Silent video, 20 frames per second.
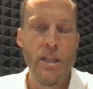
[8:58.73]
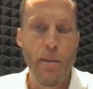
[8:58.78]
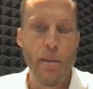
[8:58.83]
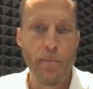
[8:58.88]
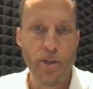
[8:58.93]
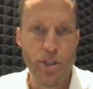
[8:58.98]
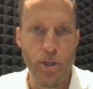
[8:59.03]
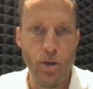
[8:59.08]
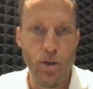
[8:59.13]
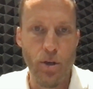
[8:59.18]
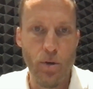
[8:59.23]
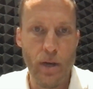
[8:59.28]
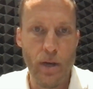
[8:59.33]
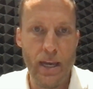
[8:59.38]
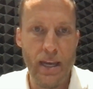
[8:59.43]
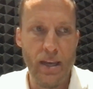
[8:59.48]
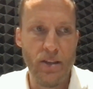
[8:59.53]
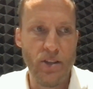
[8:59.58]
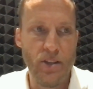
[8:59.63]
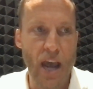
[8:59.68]
Number two
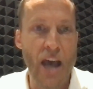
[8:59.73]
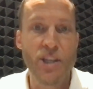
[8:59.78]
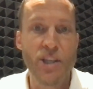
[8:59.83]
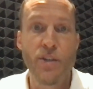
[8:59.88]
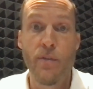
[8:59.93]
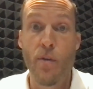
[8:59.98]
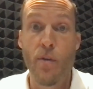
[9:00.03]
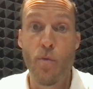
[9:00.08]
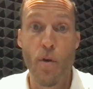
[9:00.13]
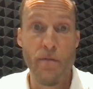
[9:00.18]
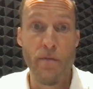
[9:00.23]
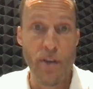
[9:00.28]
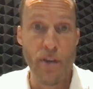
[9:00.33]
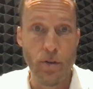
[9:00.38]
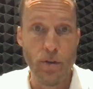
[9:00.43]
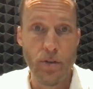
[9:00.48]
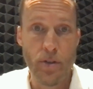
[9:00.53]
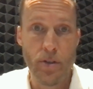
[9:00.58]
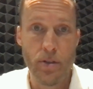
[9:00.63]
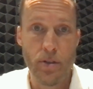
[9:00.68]
is ask for
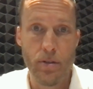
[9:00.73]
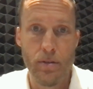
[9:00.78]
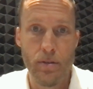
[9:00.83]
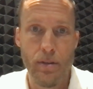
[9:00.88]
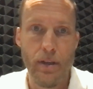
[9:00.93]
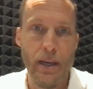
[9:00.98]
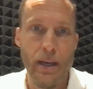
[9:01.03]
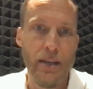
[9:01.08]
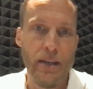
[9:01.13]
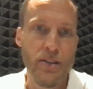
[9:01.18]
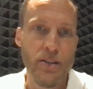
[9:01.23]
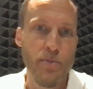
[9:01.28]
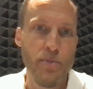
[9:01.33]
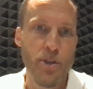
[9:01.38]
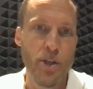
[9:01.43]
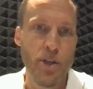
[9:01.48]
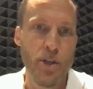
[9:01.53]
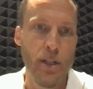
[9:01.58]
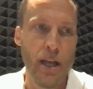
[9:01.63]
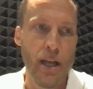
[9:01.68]
reviews. As
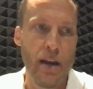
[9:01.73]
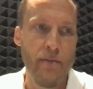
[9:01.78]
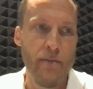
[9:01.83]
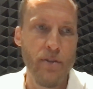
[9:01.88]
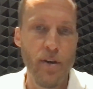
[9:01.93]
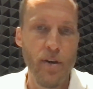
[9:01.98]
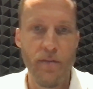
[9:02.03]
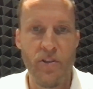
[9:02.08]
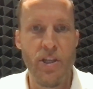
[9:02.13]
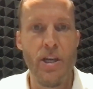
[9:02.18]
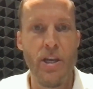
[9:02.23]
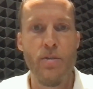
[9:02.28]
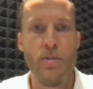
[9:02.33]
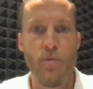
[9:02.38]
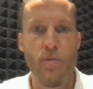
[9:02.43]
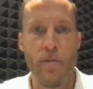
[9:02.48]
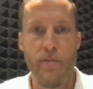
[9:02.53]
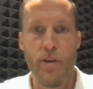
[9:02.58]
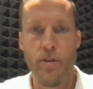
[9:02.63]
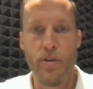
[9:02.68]
I'm sure a lot of you have
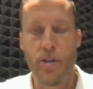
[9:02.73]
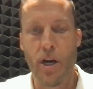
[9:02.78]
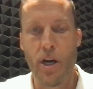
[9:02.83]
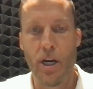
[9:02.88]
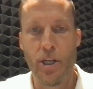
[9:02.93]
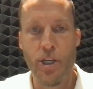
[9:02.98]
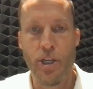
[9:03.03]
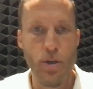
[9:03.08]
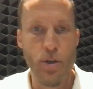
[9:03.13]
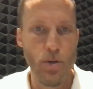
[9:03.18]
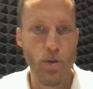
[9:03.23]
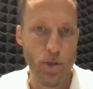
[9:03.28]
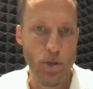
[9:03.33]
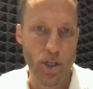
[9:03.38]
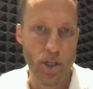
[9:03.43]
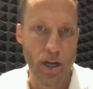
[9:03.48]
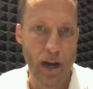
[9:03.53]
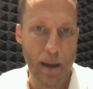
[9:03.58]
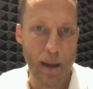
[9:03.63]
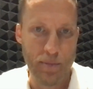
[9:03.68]
seen, reviews are
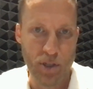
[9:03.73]
huge on